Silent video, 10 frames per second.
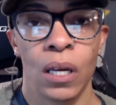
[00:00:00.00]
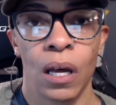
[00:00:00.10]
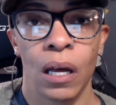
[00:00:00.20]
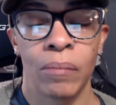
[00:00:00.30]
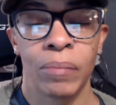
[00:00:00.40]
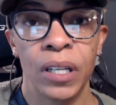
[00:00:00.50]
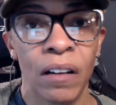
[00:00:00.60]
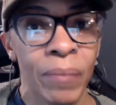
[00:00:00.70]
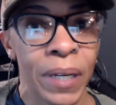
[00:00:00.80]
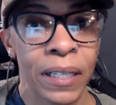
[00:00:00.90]
get off
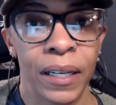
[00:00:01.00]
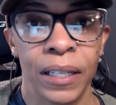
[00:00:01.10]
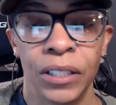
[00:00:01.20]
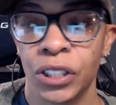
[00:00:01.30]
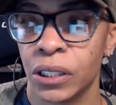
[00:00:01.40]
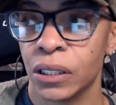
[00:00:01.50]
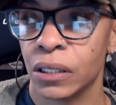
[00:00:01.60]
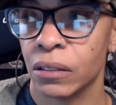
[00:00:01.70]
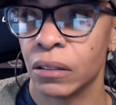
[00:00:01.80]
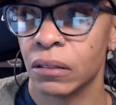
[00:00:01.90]

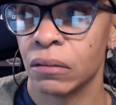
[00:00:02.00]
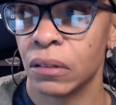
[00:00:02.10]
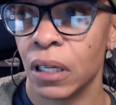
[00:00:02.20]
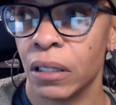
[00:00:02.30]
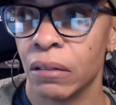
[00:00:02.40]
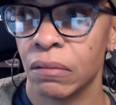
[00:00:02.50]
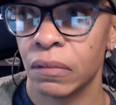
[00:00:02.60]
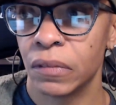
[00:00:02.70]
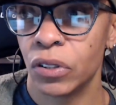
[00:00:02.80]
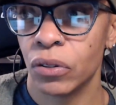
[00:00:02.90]
medication and
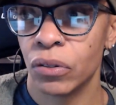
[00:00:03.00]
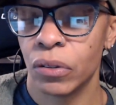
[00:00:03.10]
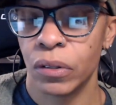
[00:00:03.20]
to,